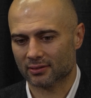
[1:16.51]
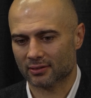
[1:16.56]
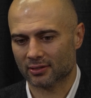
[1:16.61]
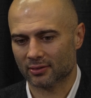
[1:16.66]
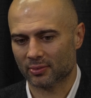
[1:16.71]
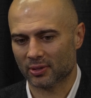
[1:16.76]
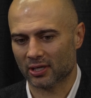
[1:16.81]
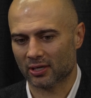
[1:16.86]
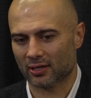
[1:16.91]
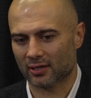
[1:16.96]
to
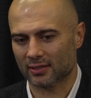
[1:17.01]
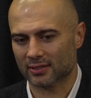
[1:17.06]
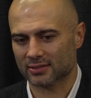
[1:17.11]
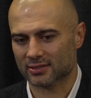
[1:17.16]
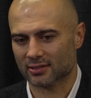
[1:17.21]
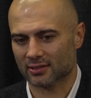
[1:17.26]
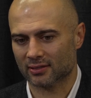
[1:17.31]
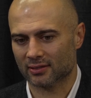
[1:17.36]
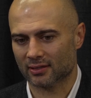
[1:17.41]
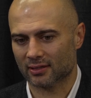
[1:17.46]
be honest,
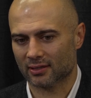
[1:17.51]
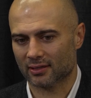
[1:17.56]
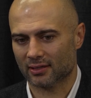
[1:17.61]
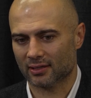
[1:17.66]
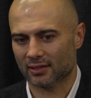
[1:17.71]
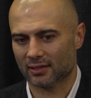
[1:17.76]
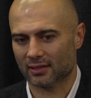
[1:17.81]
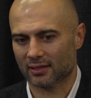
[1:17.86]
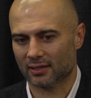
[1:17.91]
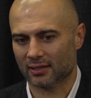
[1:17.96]
on
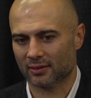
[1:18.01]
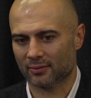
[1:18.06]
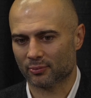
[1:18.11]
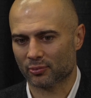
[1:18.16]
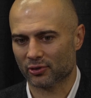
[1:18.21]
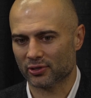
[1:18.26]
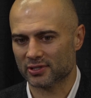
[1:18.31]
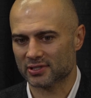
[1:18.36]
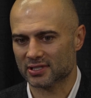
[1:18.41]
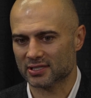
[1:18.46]
in
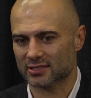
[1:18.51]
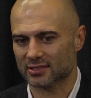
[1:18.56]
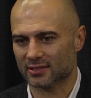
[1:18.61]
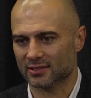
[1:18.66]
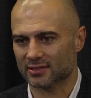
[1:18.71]
preseason,